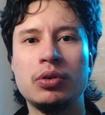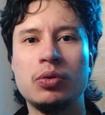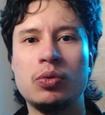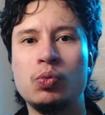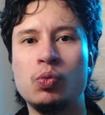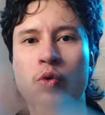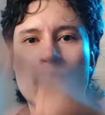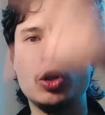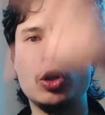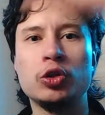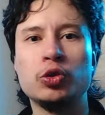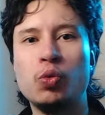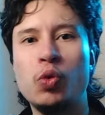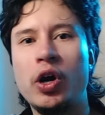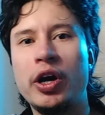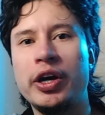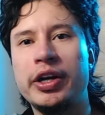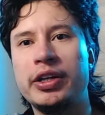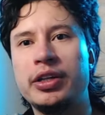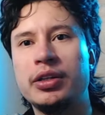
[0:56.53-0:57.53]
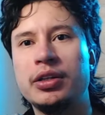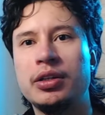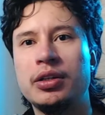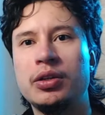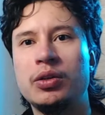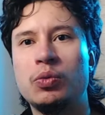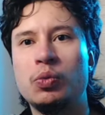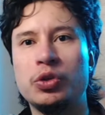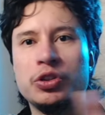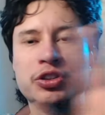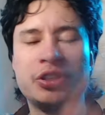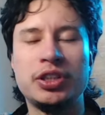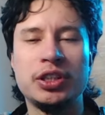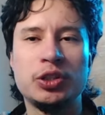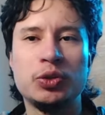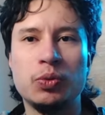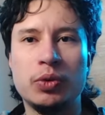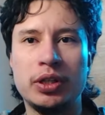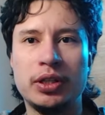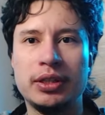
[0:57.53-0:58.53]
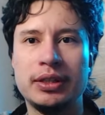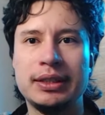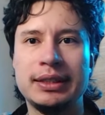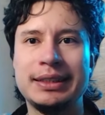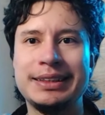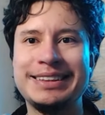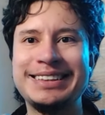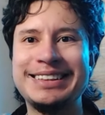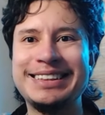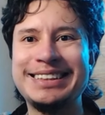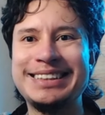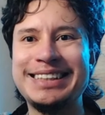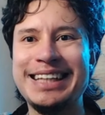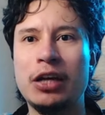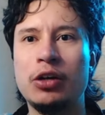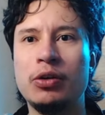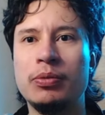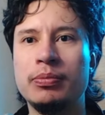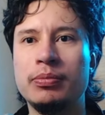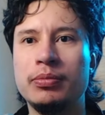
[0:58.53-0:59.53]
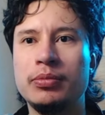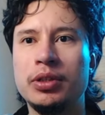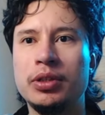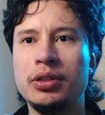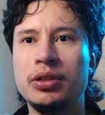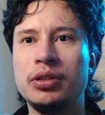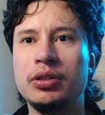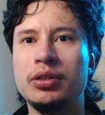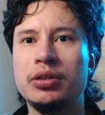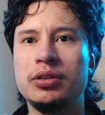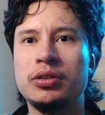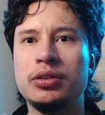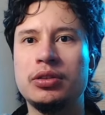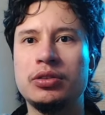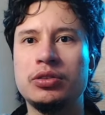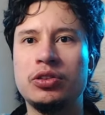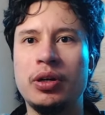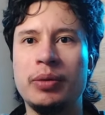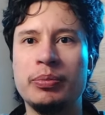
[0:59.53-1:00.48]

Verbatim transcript: worldwide was this one, the Zenom. So I'm